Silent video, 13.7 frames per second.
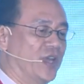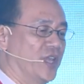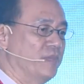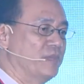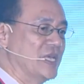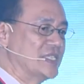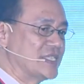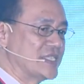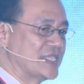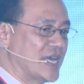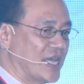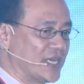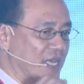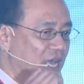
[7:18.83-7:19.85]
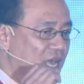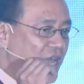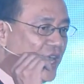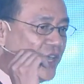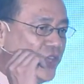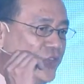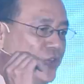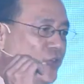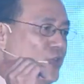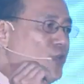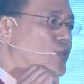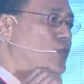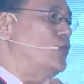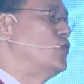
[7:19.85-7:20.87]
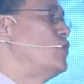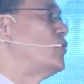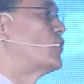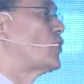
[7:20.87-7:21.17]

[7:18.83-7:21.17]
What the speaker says: It means that you use